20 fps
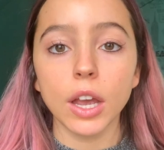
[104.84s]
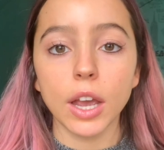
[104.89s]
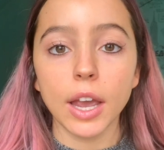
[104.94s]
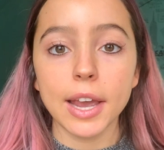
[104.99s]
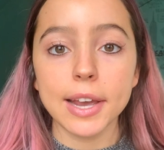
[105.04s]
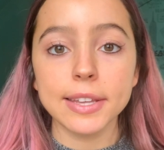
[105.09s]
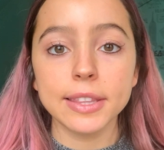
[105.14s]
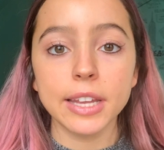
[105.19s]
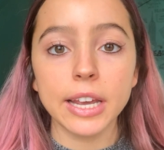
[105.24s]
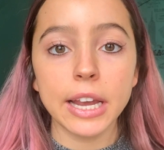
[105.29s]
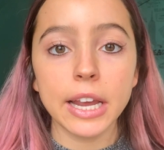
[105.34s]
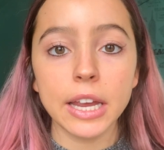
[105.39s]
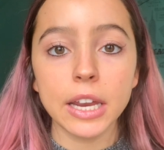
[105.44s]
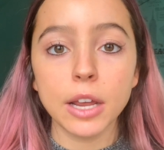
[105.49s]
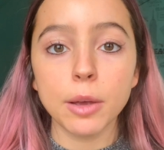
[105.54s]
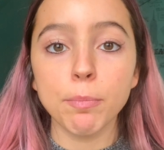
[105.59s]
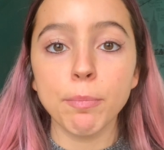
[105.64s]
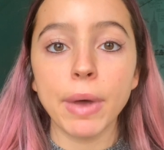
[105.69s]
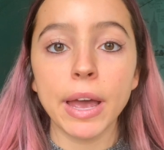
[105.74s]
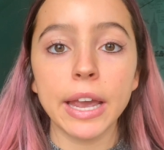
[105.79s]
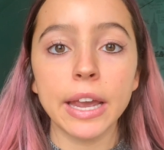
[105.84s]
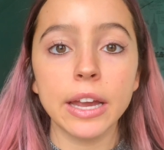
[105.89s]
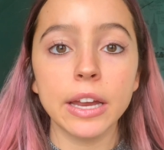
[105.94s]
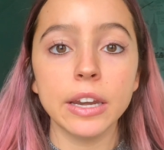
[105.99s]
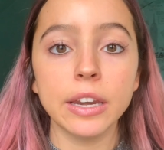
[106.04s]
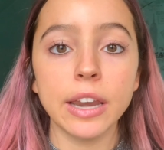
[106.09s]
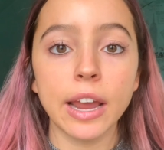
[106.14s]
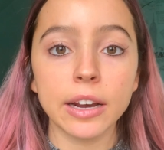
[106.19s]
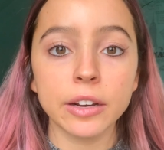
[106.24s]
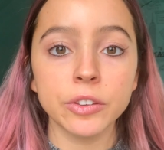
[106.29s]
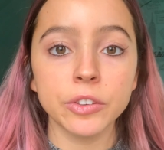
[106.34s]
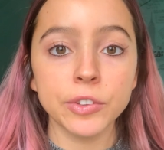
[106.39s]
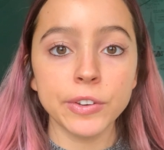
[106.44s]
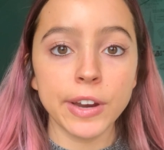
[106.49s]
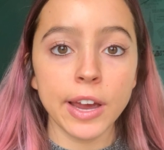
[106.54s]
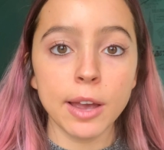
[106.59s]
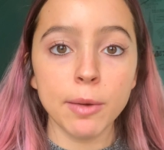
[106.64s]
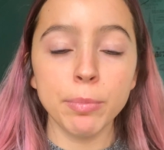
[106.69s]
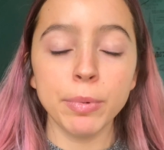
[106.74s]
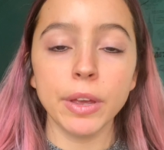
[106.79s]
And then my next
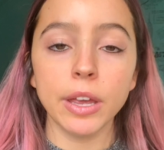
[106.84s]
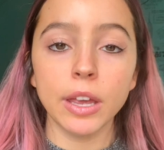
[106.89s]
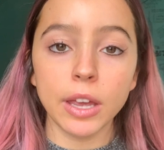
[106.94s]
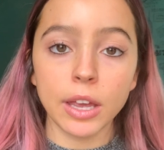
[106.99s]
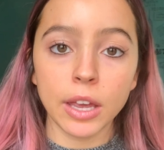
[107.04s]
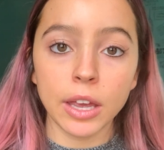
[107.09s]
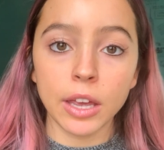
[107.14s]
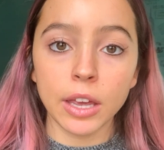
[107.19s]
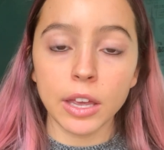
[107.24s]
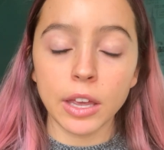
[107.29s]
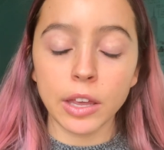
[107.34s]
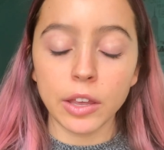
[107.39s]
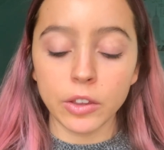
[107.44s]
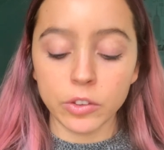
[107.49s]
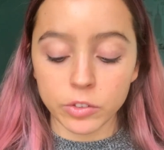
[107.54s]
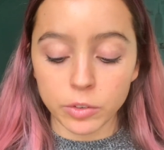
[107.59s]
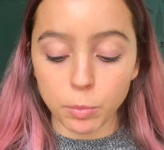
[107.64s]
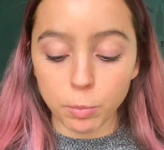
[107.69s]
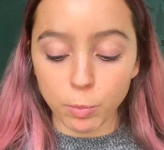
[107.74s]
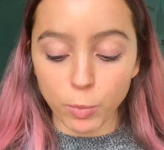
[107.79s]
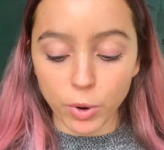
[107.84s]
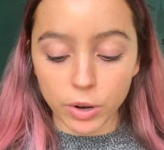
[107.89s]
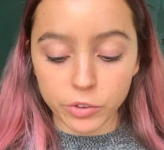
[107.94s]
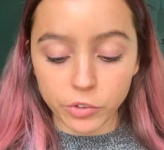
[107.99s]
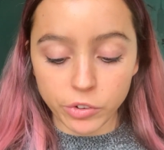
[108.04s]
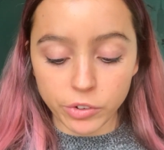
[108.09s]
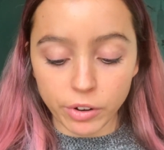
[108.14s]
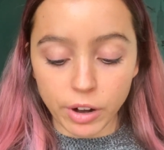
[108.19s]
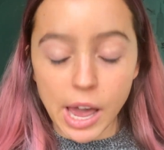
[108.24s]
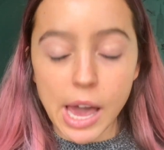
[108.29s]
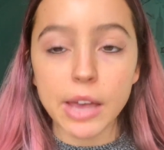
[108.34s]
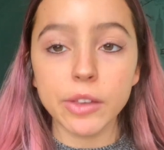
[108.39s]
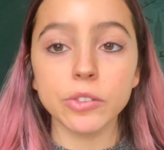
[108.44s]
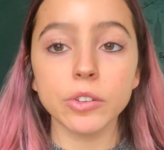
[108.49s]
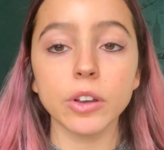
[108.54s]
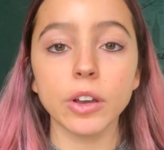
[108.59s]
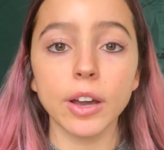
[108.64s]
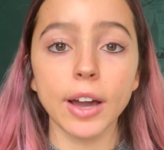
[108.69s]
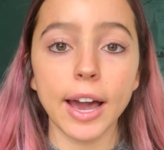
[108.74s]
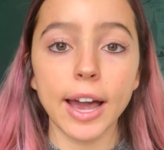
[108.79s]
step is
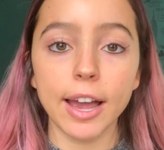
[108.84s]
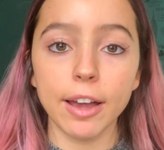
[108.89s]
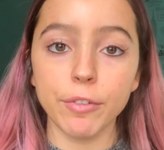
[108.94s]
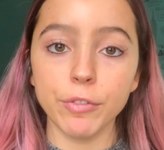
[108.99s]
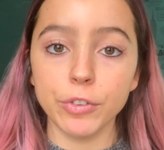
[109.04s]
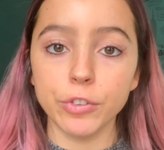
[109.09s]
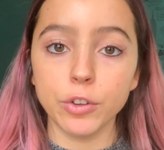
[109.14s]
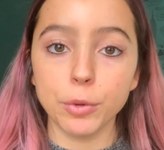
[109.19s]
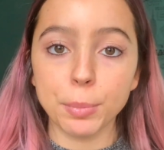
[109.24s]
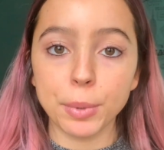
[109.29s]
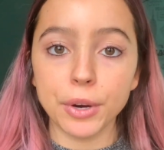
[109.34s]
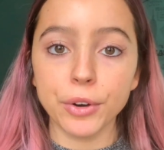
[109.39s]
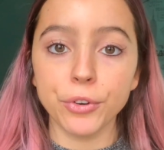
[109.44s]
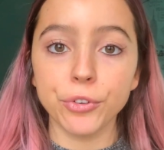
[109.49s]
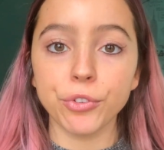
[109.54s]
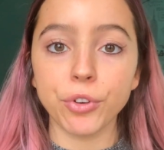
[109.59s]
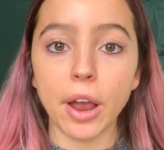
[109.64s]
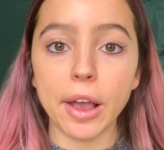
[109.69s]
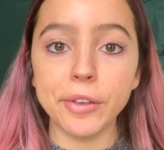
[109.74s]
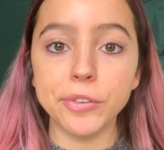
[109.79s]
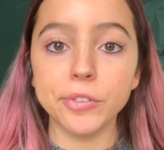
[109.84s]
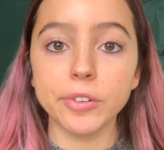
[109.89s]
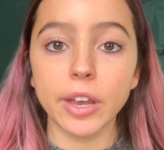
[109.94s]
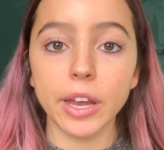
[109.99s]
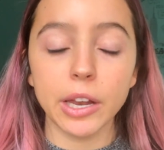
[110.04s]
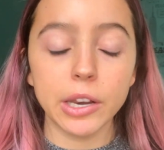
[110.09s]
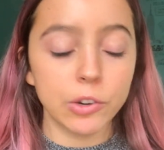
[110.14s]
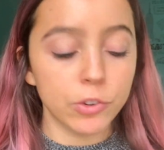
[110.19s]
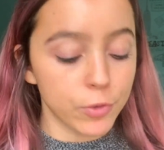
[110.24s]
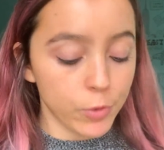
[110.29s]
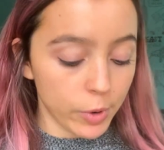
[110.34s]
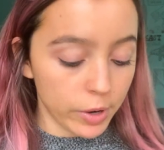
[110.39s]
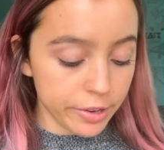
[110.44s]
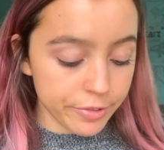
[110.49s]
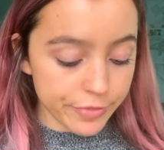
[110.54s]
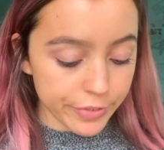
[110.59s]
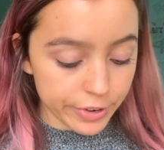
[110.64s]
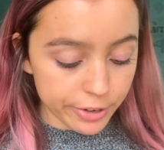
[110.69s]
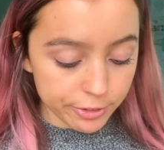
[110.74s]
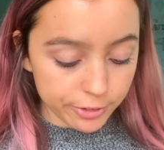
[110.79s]
moisturizer. I have super dry skin
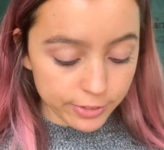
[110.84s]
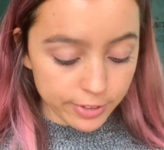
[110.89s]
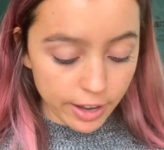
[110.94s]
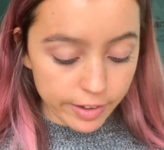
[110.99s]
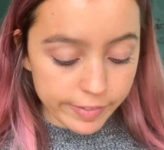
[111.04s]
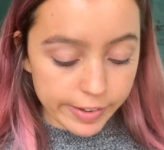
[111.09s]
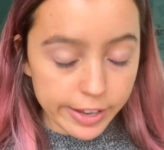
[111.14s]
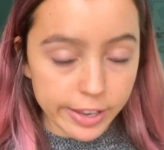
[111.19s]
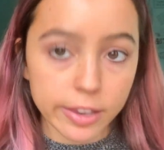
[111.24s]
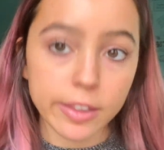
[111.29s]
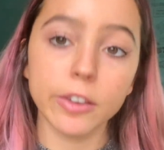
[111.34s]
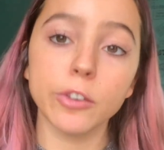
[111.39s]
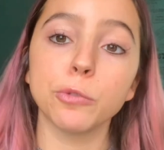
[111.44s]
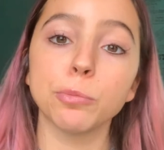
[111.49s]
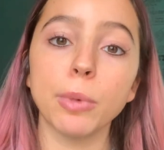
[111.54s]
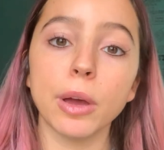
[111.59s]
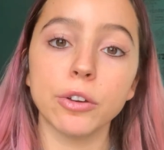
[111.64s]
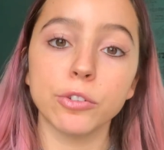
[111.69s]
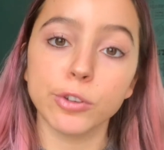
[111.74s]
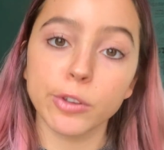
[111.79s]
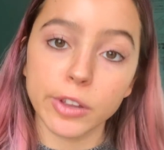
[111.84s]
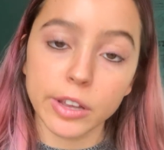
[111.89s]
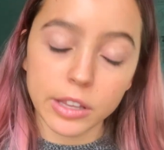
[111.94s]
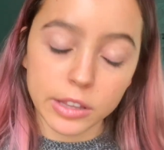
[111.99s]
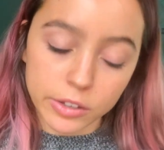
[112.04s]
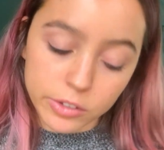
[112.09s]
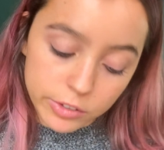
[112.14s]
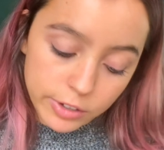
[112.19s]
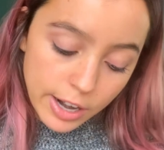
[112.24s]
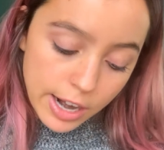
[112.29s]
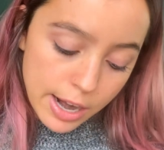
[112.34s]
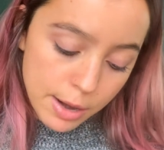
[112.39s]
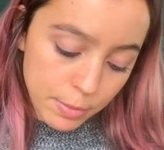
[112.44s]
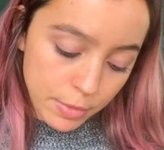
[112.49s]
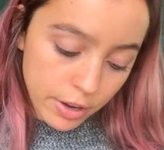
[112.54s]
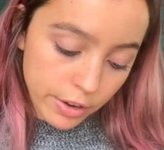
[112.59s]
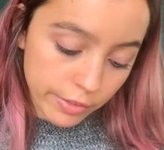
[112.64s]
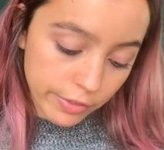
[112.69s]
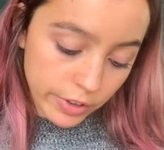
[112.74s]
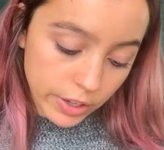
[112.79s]
24/7, especially this time
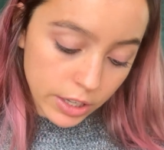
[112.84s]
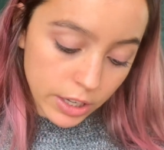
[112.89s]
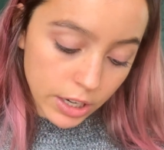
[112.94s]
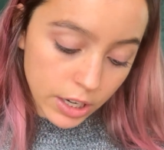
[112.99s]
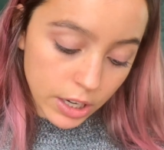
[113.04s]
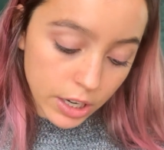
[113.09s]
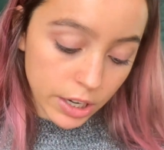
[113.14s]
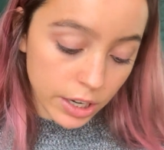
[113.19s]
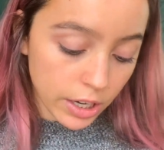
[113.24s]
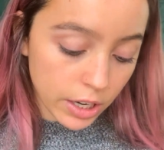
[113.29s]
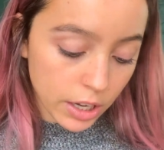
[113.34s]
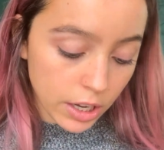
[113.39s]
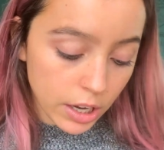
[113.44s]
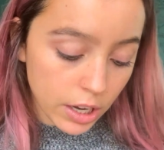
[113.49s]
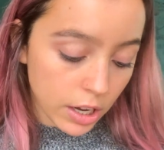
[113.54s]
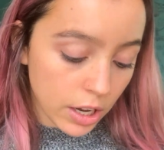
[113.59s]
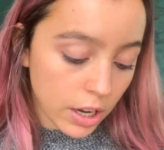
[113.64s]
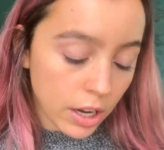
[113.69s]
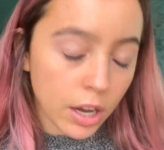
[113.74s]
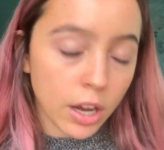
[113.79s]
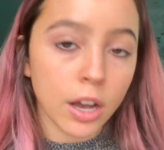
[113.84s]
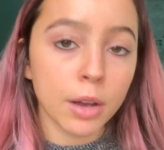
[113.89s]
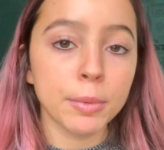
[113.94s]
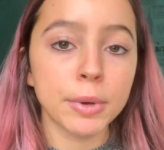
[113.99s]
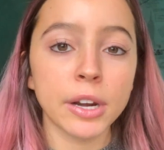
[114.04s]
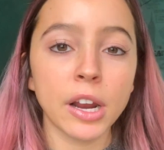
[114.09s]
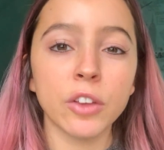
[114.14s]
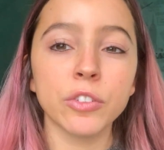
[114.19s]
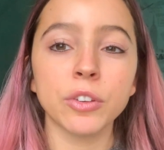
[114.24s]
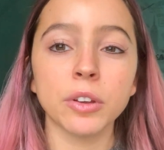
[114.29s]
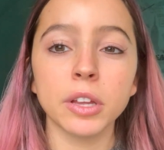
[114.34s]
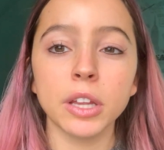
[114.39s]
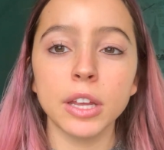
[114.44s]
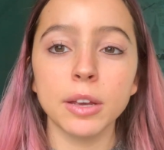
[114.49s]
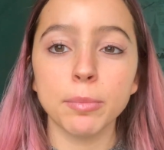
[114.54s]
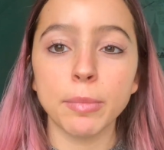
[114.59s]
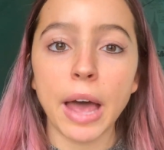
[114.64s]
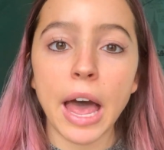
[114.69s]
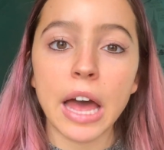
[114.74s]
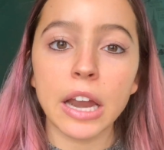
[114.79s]
of the year. It doesn't really
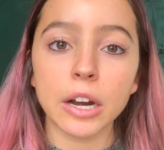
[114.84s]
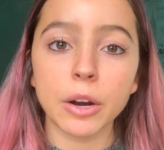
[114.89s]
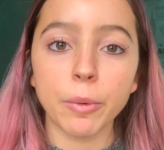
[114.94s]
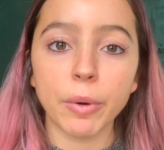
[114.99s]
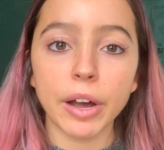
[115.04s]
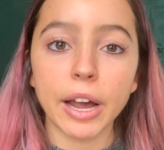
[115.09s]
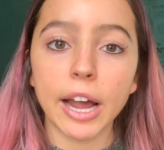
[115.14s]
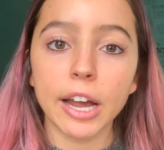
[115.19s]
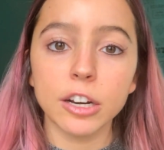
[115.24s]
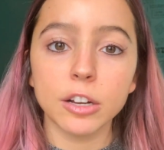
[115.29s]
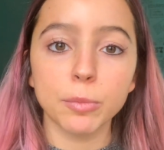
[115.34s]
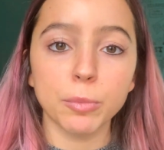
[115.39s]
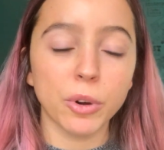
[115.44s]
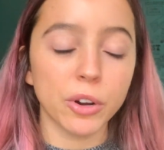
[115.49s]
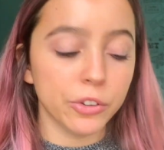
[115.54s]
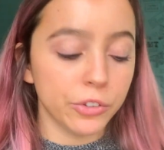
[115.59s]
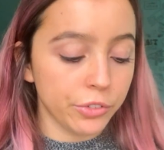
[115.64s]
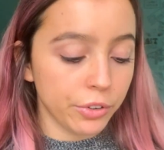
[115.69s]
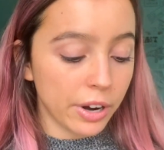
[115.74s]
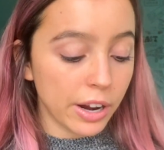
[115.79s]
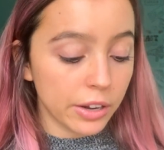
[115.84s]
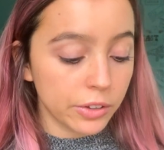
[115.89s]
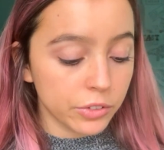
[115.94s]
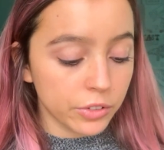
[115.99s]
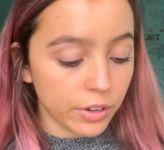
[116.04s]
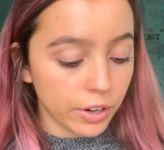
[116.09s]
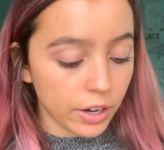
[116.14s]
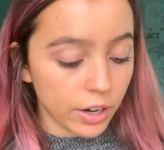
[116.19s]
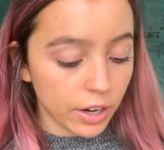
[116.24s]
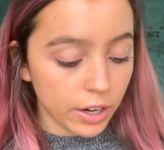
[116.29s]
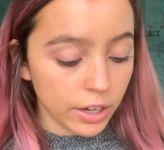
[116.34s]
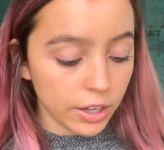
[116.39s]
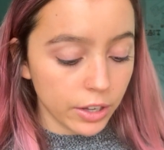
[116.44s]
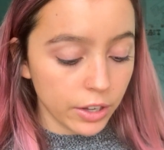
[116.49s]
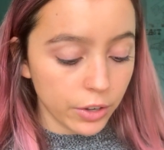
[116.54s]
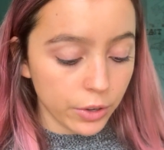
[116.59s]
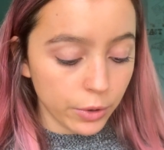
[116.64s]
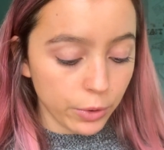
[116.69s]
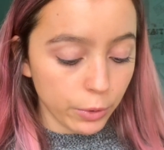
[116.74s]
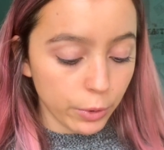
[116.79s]
matter what kind of moisturizer
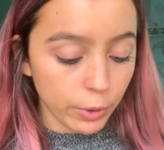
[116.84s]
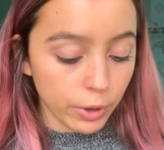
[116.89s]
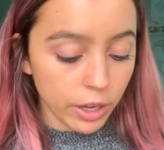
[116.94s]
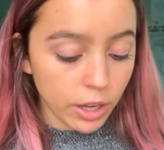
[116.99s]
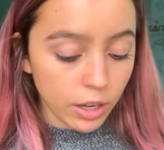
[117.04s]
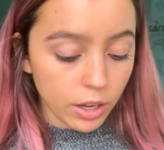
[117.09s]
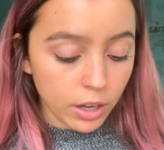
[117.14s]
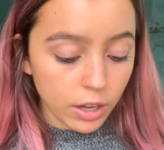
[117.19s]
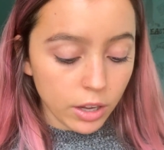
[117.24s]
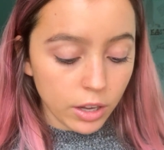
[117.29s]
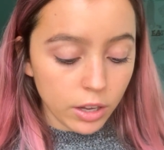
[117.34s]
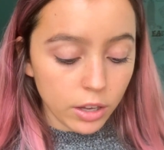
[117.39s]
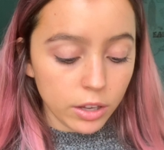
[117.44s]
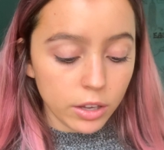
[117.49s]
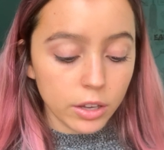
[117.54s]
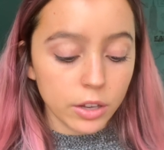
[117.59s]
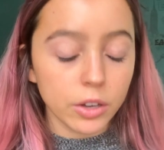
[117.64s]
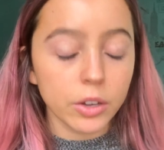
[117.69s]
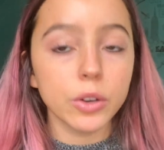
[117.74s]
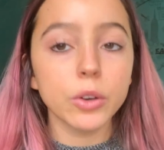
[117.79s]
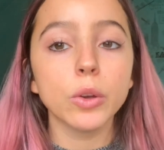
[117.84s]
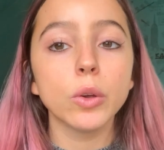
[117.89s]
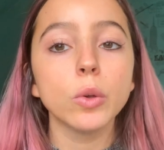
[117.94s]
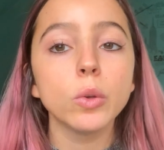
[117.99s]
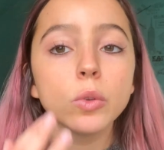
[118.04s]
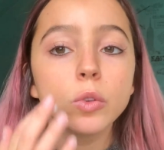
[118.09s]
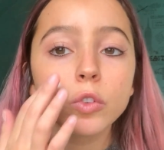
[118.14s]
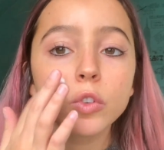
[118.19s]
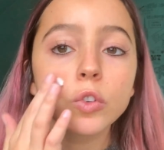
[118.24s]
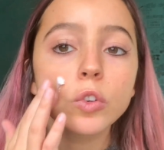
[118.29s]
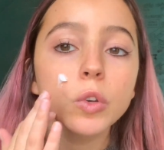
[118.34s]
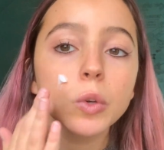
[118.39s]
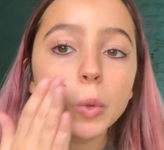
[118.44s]
you use.